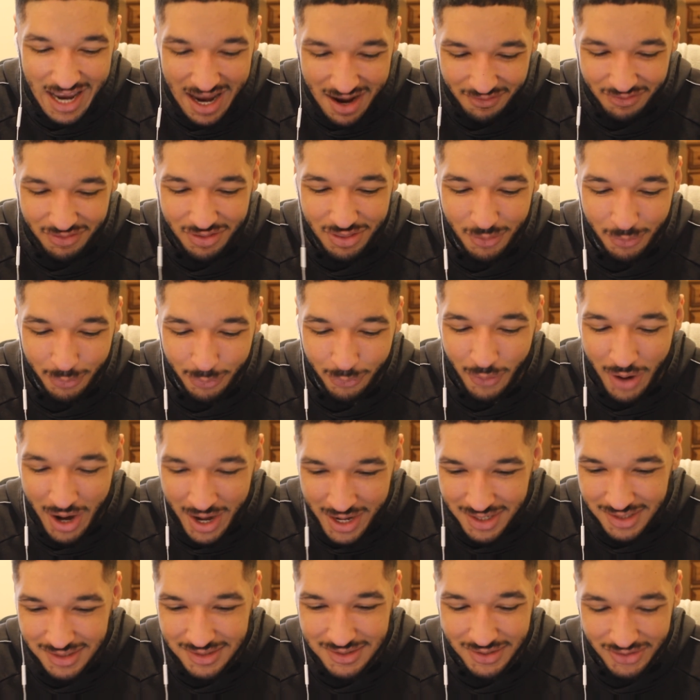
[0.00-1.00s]
have the
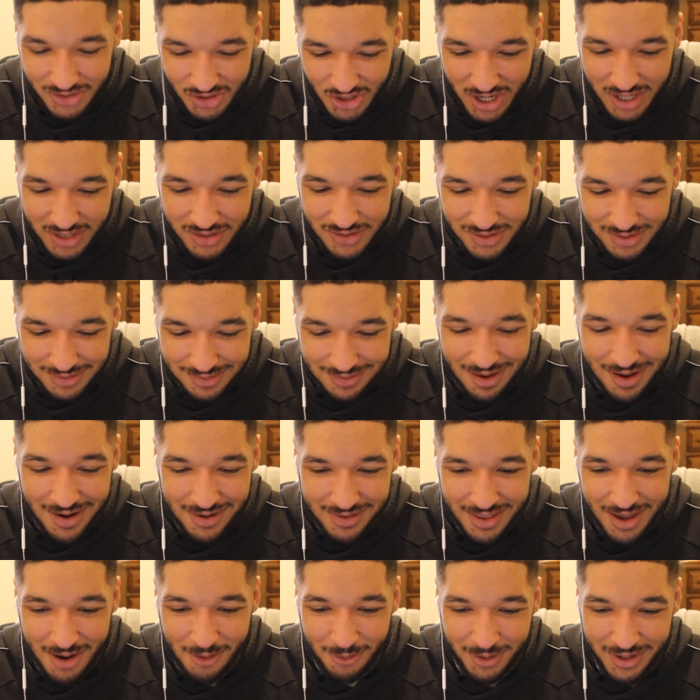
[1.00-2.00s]
right to change his
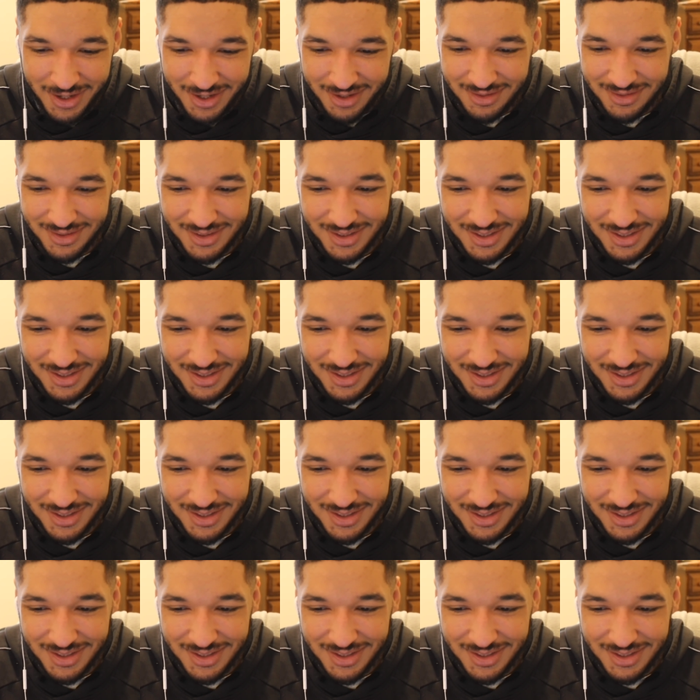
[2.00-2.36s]
line that way?